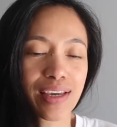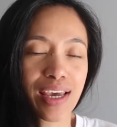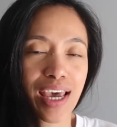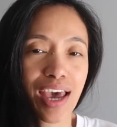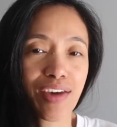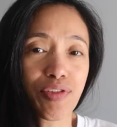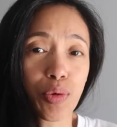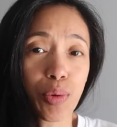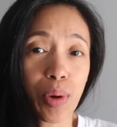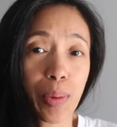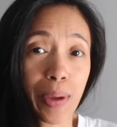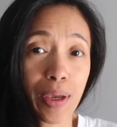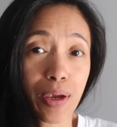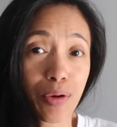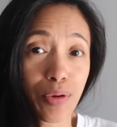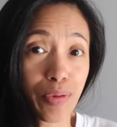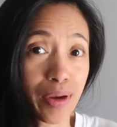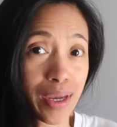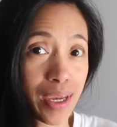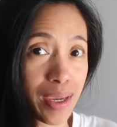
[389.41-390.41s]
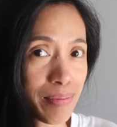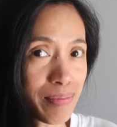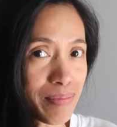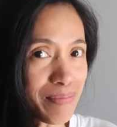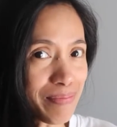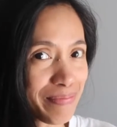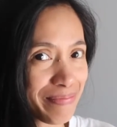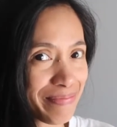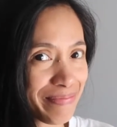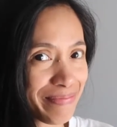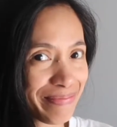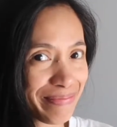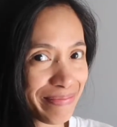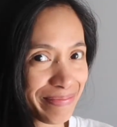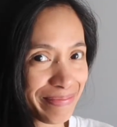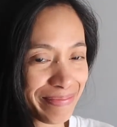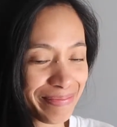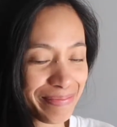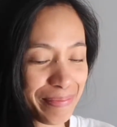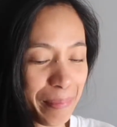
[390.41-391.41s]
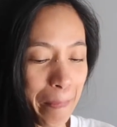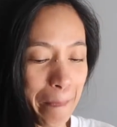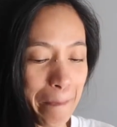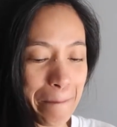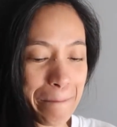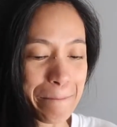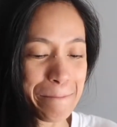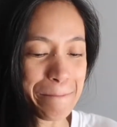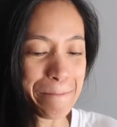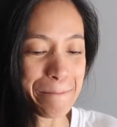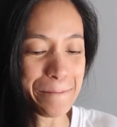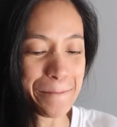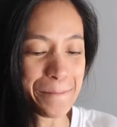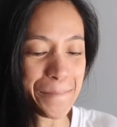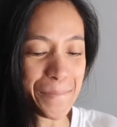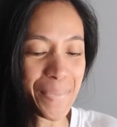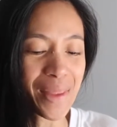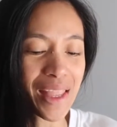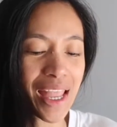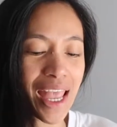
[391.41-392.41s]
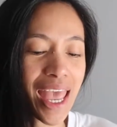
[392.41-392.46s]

heavy whipping cream. Mm-hmm.